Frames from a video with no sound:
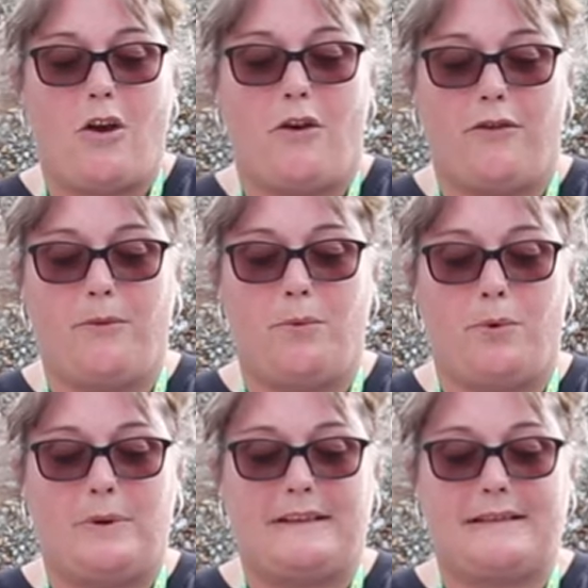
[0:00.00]
on the
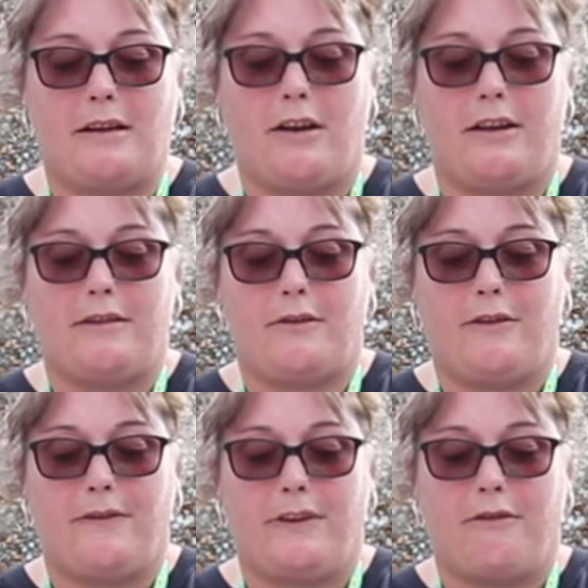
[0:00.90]
wall inside
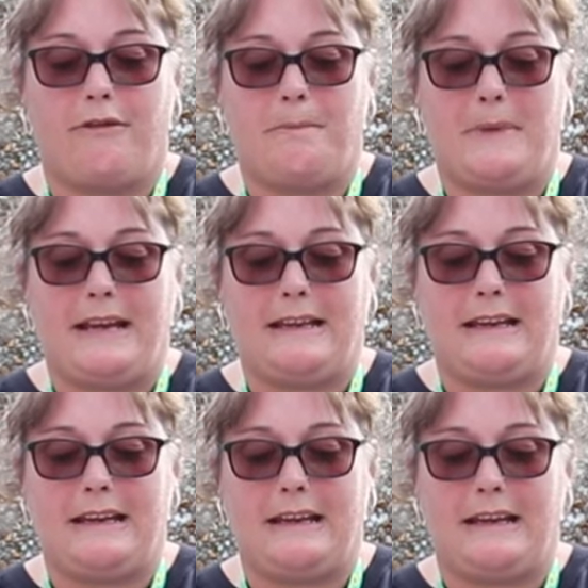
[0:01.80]
of the
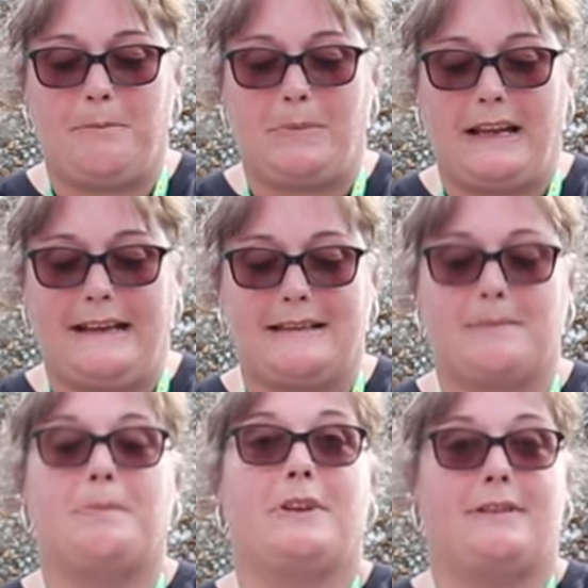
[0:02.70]
remaining
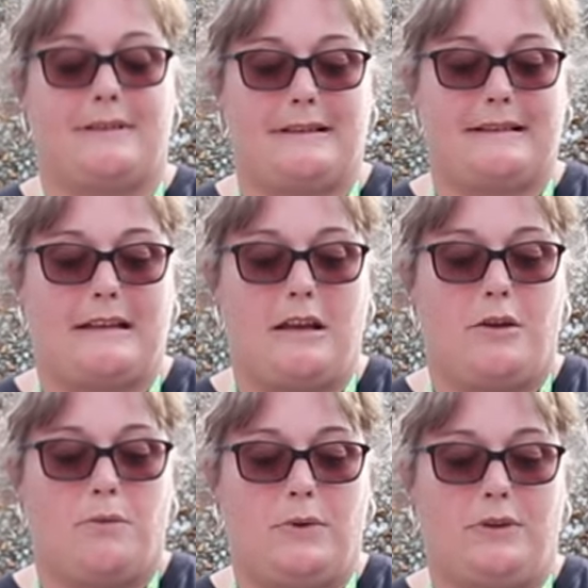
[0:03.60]
emplacements,
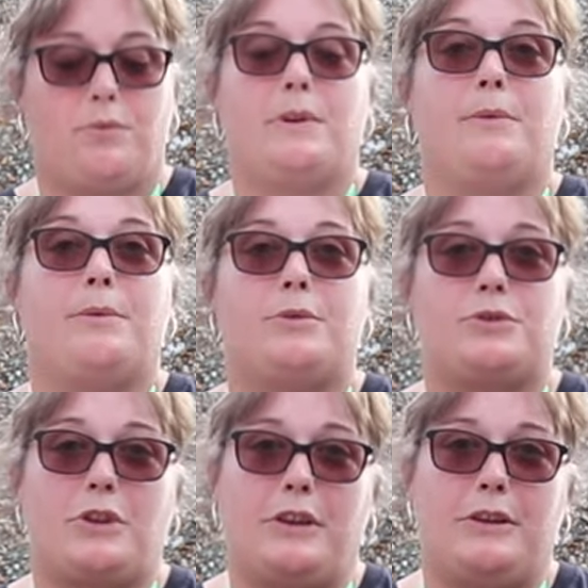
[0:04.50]
which we will
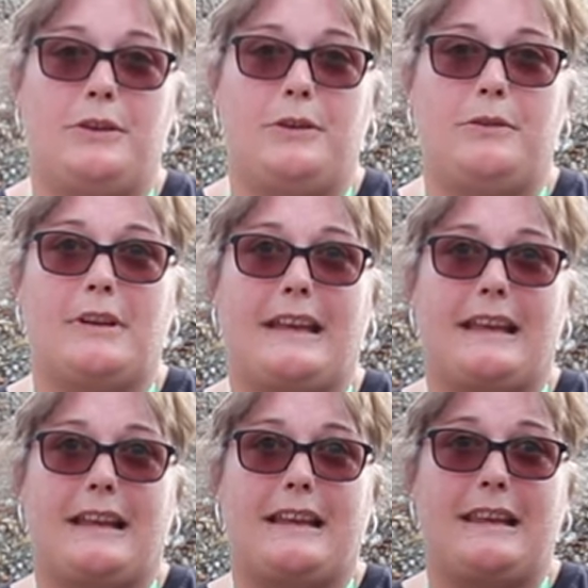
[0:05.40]
show you
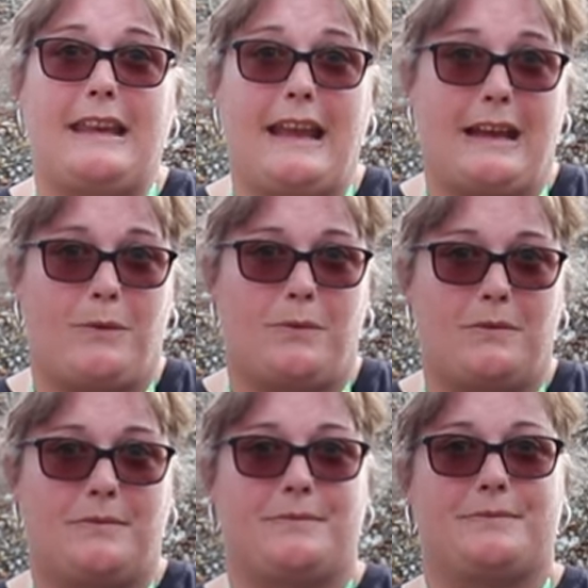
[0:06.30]
now.
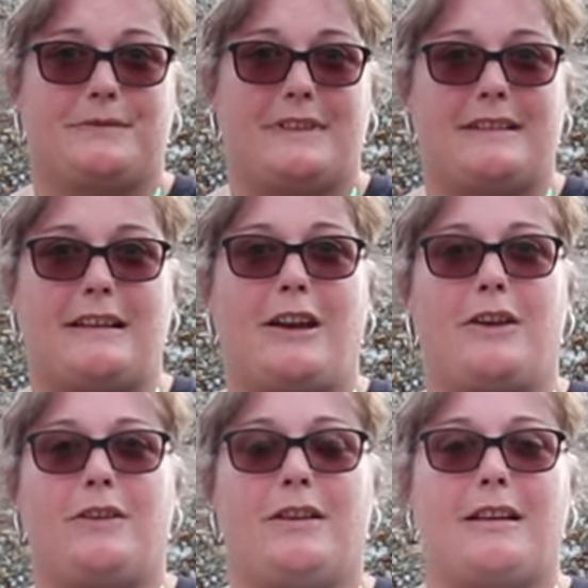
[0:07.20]
So
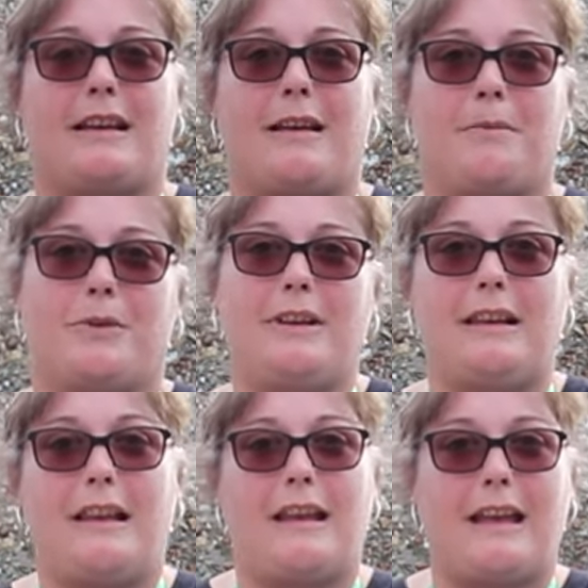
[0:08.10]
come on
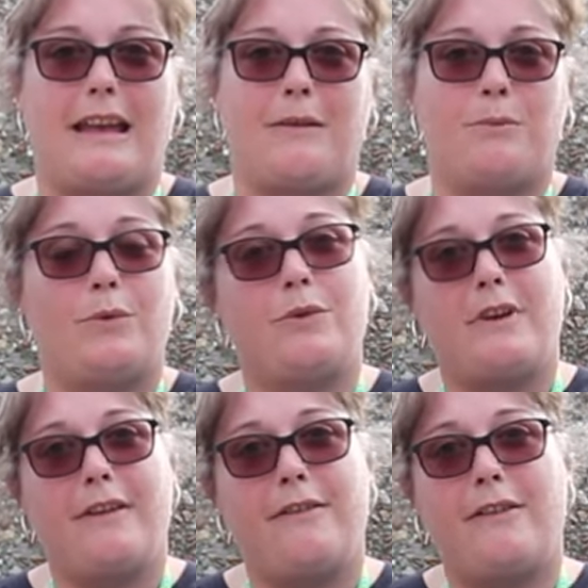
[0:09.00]
and we'll
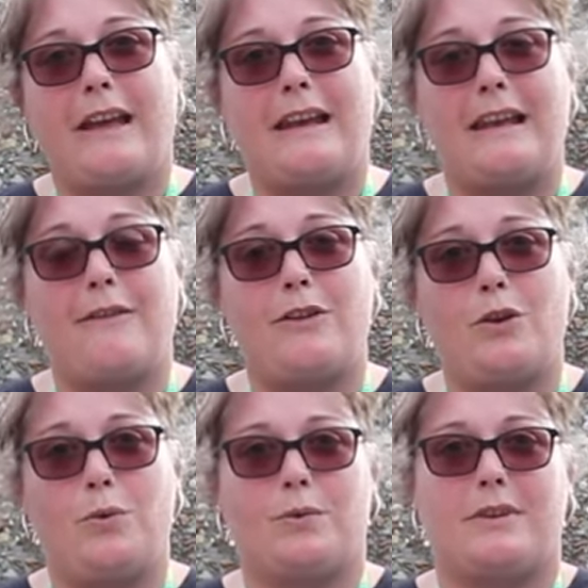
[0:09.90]
go and have
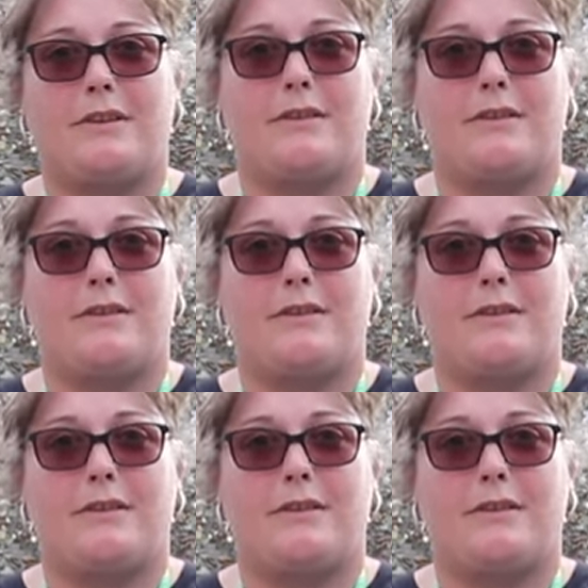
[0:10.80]
a look.